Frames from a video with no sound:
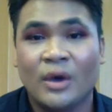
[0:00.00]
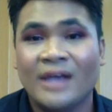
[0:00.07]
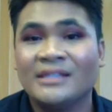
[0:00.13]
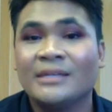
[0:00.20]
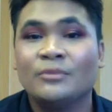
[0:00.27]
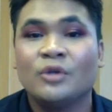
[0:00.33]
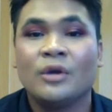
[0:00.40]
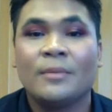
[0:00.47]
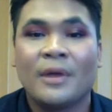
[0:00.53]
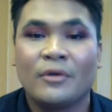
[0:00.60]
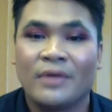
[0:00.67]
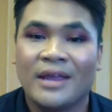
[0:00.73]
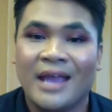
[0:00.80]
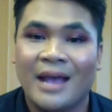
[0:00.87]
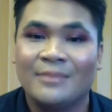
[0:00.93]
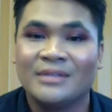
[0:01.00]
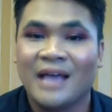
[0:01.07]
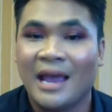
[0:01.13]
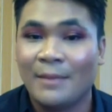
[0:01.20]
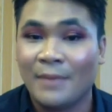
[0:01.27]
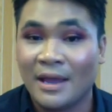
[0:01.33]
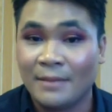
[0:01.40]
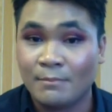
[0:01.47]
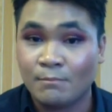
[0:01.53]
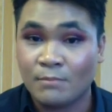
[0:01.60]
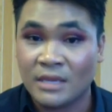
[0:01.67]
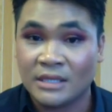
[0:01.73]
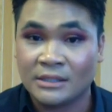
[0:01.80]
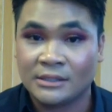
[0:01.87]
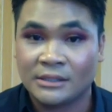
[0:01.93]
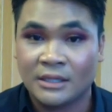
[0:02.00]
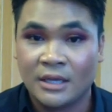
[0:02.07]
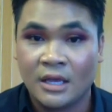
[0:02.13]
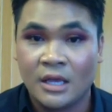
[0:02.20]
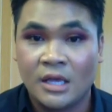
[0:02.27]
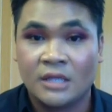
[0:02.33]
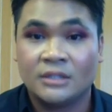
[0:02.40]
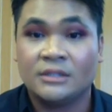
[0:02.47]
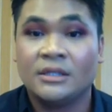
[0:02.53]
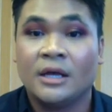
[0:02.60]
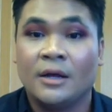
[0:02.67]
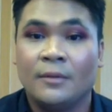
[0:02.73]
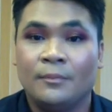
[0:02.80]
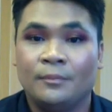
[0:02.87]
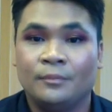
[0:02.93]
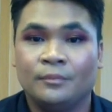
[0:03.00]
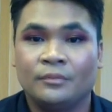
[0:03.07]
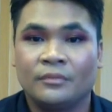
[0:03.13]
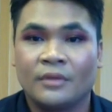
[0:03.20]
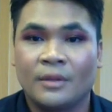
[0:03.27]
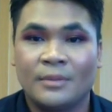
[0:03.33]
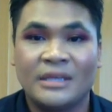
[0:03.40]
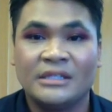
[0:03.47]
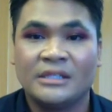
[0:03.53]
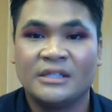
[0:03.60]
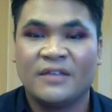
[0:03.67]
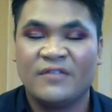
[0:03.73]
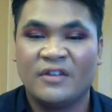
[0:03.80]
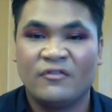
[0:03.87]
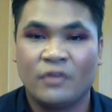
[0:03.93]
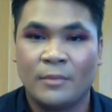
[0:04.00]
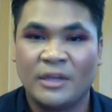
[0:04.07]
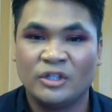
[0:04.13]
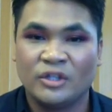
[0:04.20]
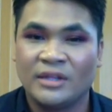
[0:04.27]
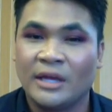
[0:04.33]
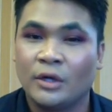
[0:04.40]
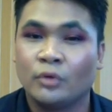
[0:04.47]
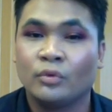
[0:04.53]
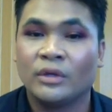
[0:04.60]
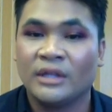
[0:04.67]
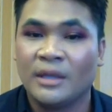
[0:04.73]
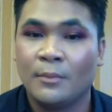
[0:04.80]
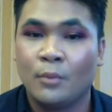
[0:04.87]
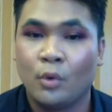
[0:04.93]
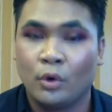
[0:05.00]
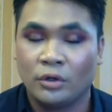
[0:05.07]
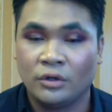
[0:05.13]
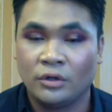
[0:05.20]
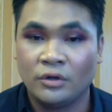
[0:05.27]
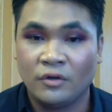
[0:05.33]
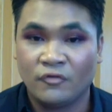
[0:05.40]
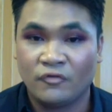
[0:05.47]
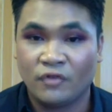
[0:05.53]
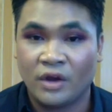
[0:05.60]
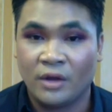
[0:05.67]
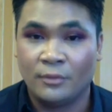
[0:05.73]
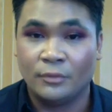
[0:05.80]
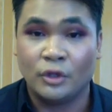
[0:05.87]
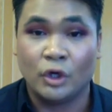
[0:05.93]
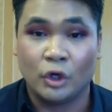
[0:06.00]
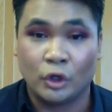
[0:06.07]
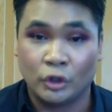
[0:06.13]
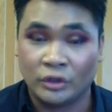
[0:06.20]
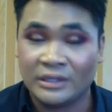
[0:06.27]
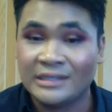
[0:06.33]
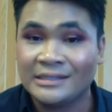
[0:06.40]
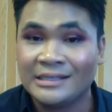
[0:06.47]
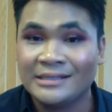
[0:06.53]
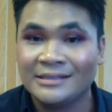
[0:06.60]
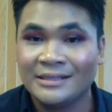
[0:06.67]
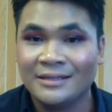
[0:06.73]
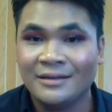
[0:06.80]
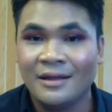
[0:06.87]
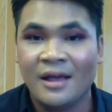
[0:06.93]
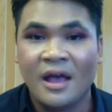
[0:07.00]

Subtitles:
as I'm doing my recaps, I might miss some pieces of information that are really important from the early season.